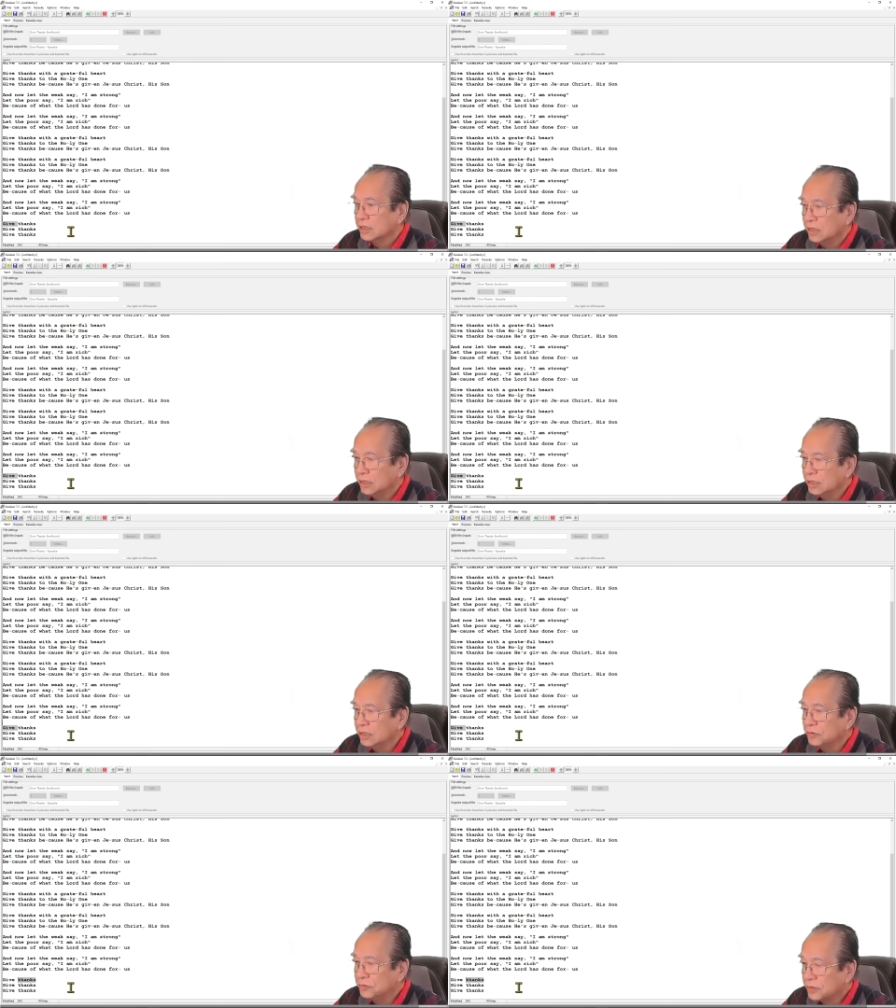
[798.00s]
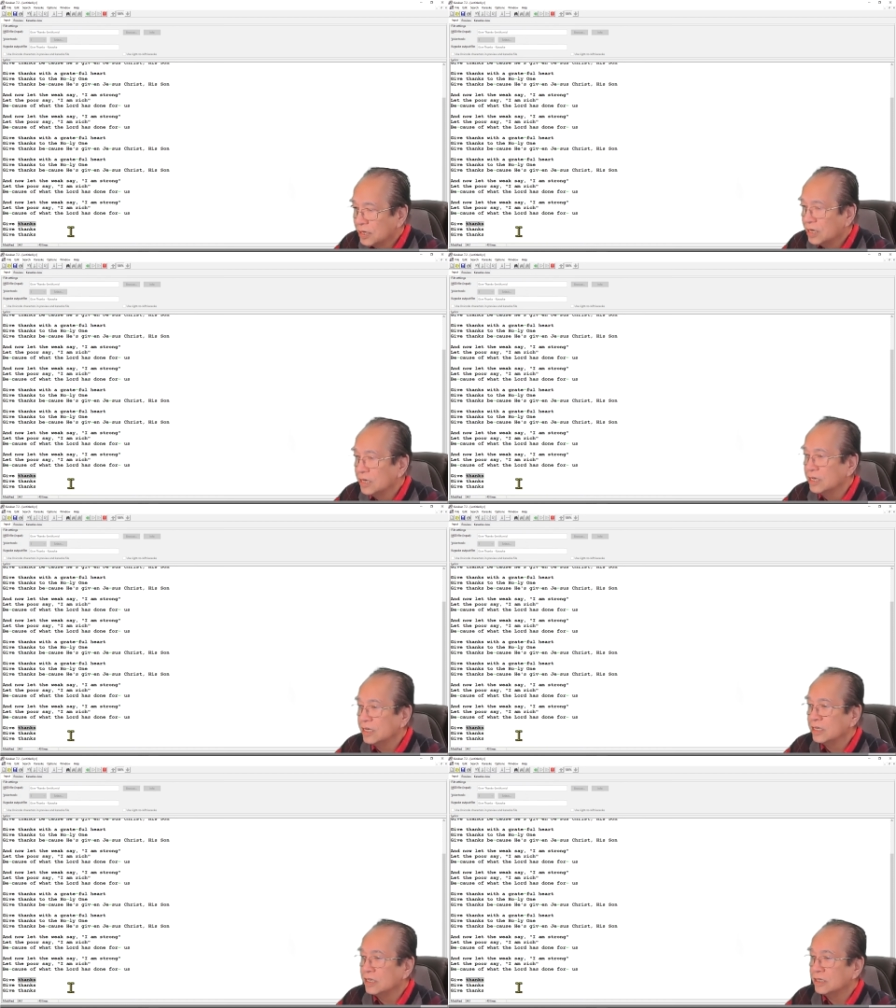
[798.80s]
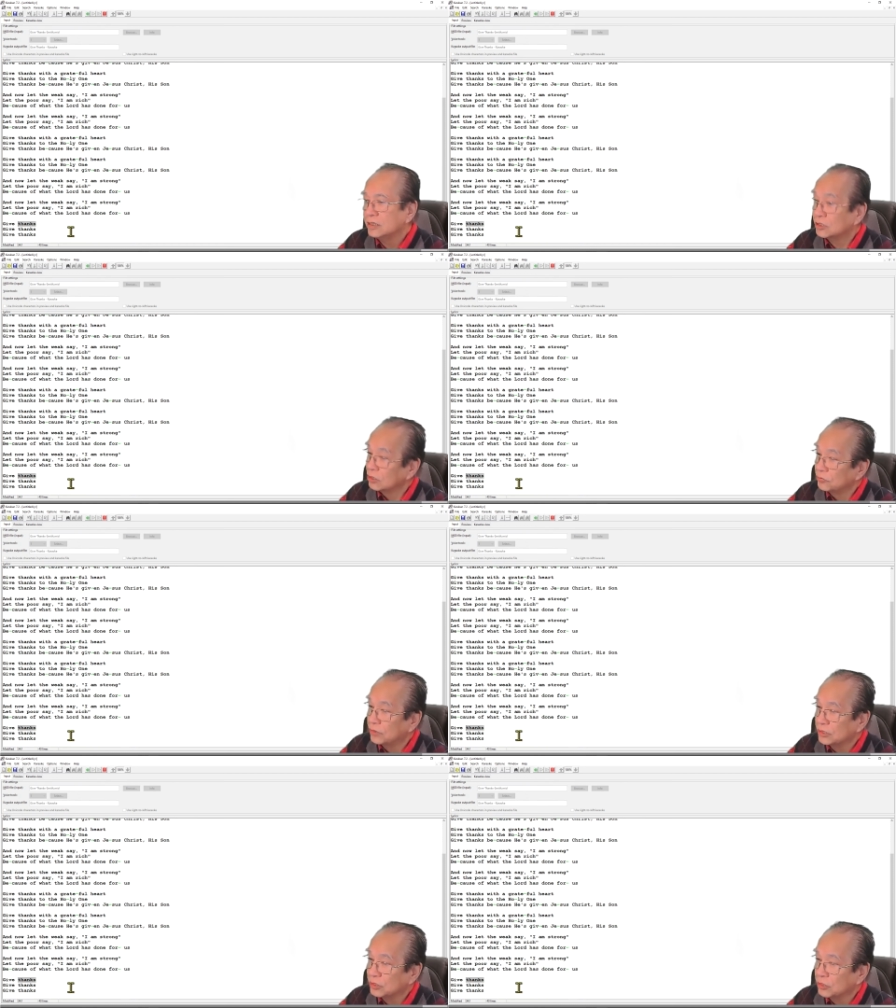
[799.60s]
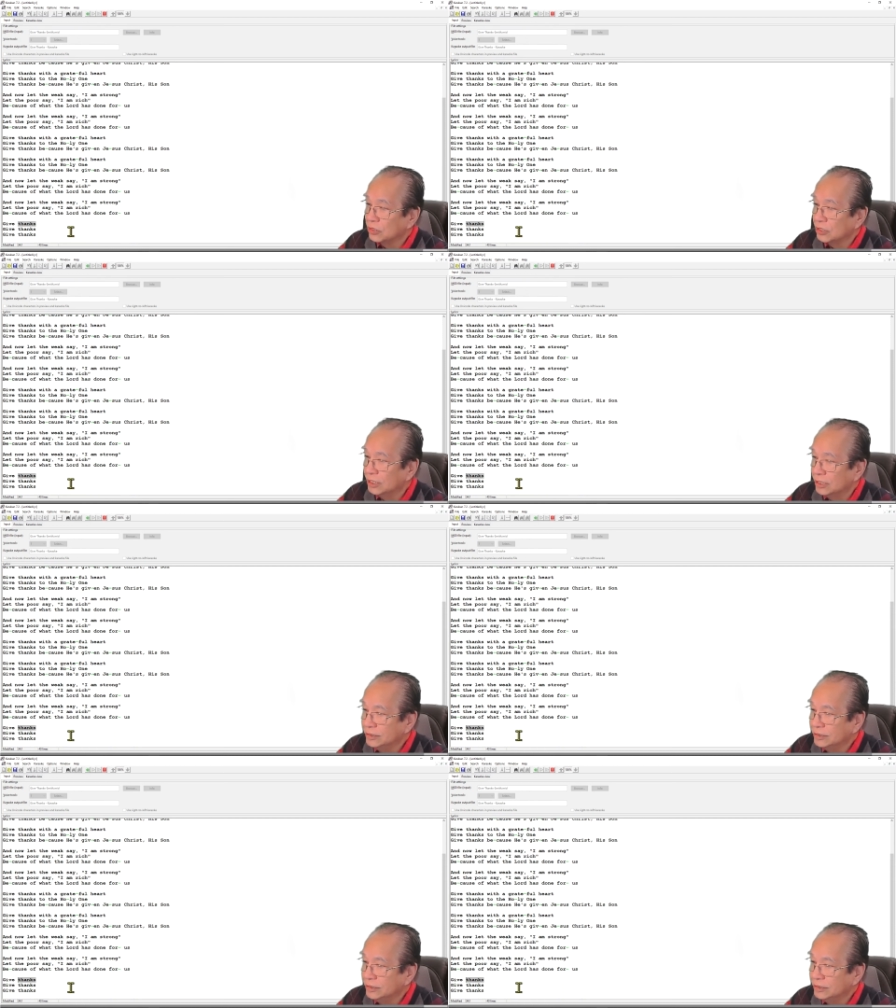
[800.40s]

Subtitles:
Give thanks. So far so good.